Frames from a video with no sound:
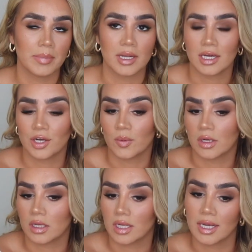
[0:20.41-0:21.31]
but I don't
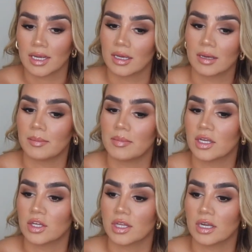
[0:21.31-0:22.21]
want to like
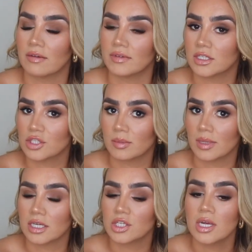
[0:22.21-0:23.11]
make you think I've done too
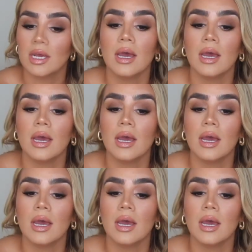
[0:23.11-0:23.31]
much.